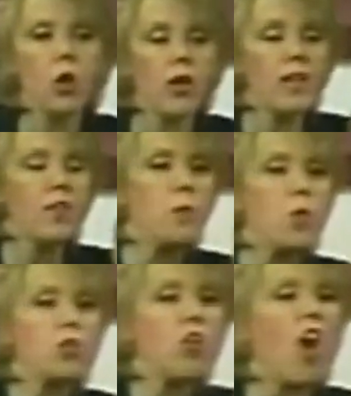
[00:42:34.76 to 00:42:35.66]
Do you know he did
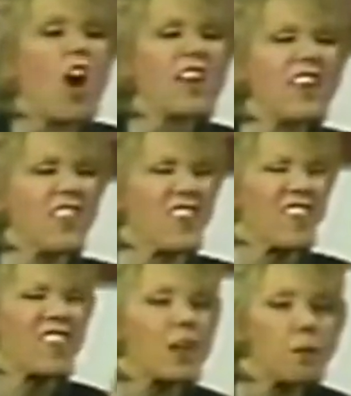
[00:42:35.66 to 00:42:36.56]
more talking than
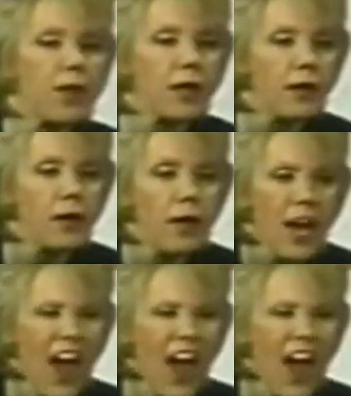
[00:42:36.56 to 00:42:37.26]
sleeping?